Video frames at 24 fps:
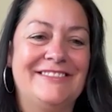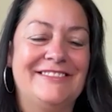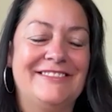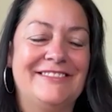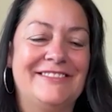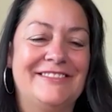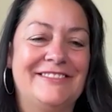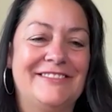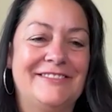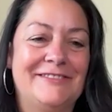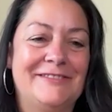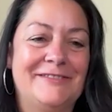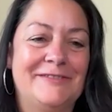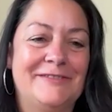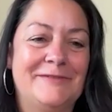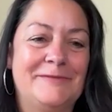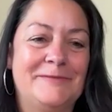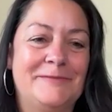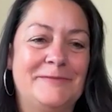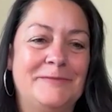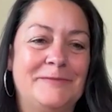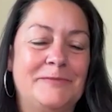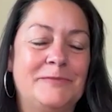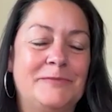
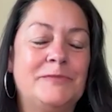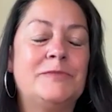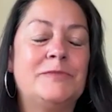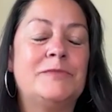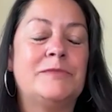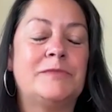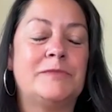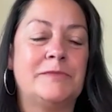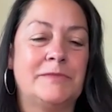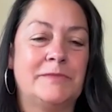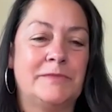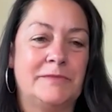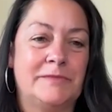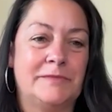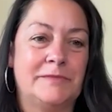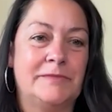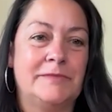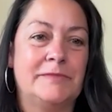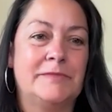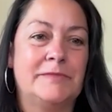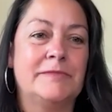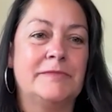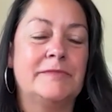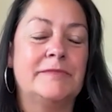
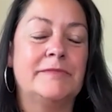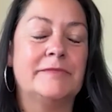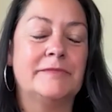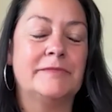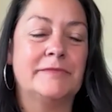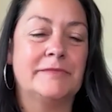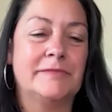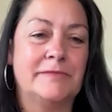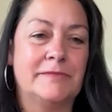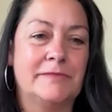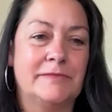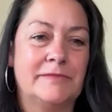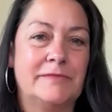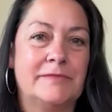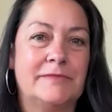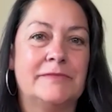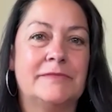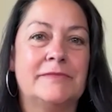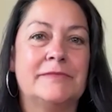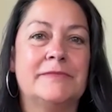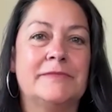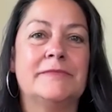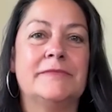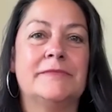
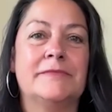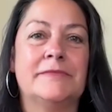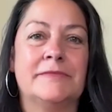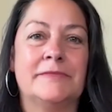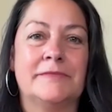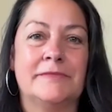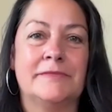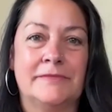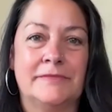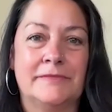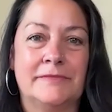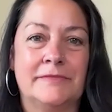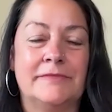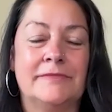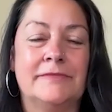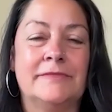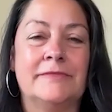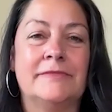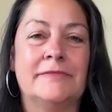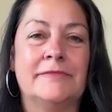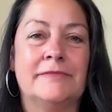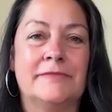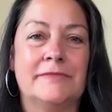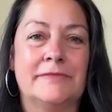
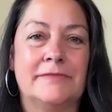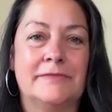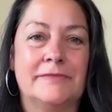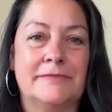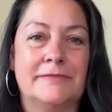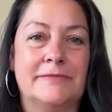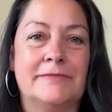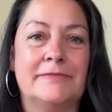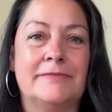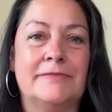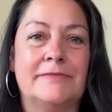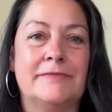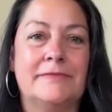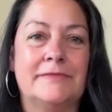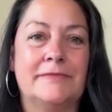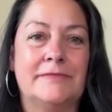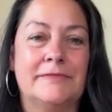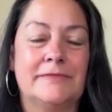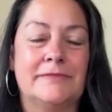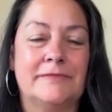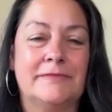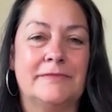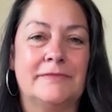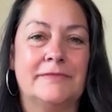
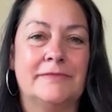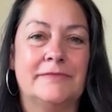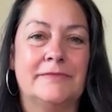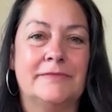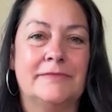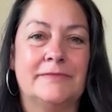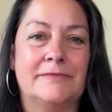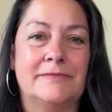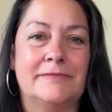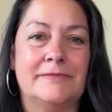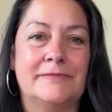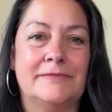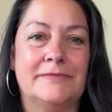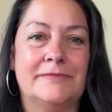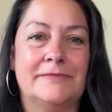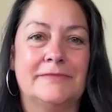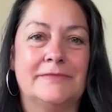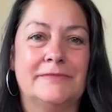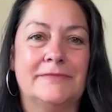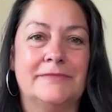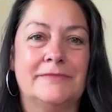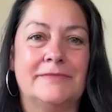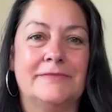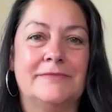
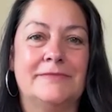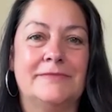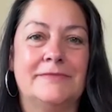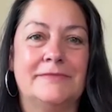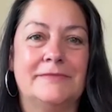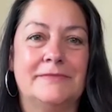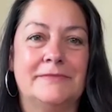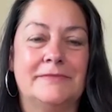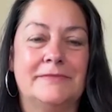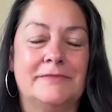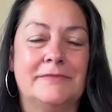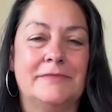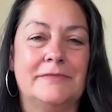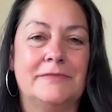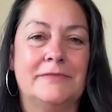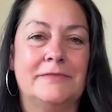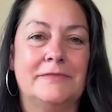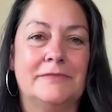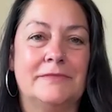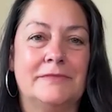[no speech]